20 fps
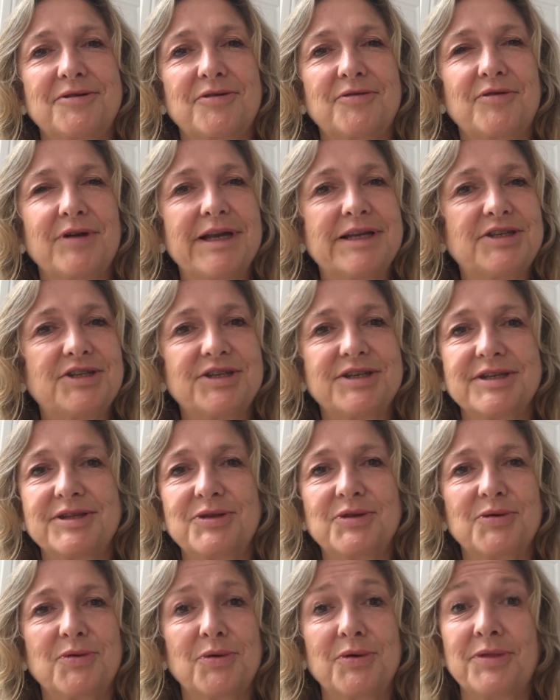
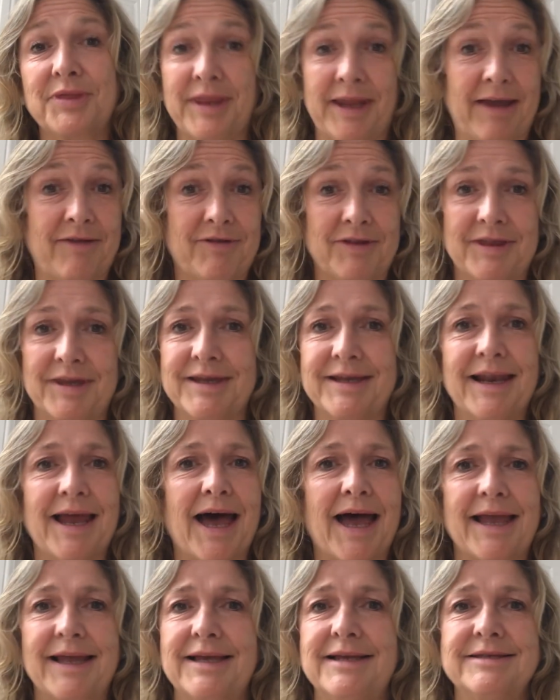Richard would never
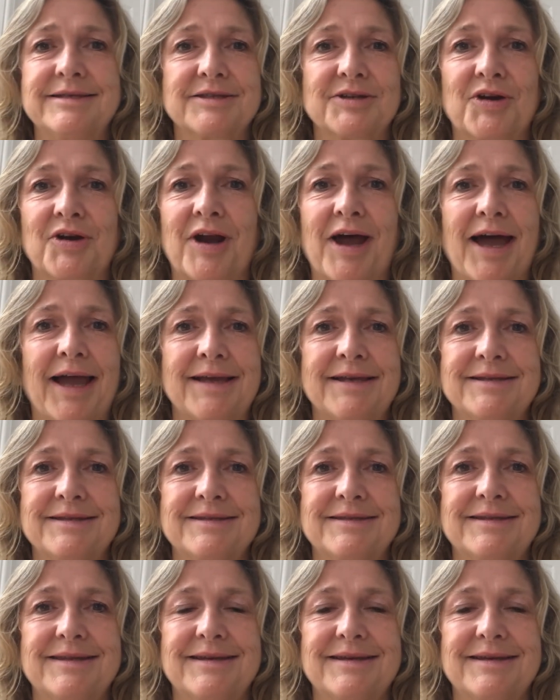deny his Christ.